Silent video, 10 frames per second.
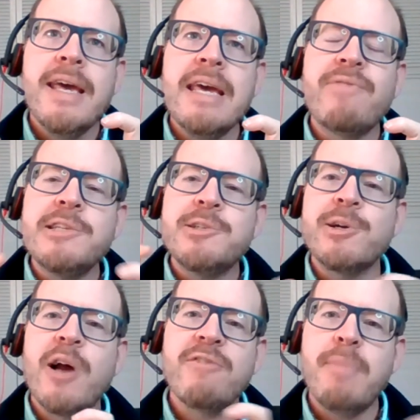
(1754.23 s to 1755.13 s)
If I
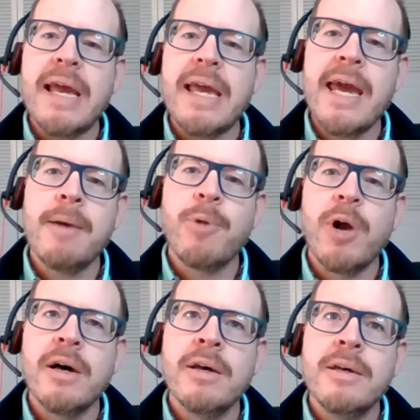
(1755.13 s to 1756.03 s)
turn off my
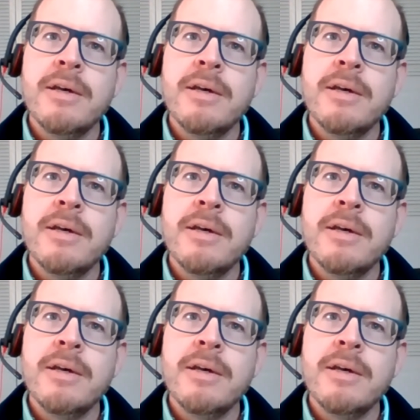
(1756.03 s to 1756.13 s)
camera,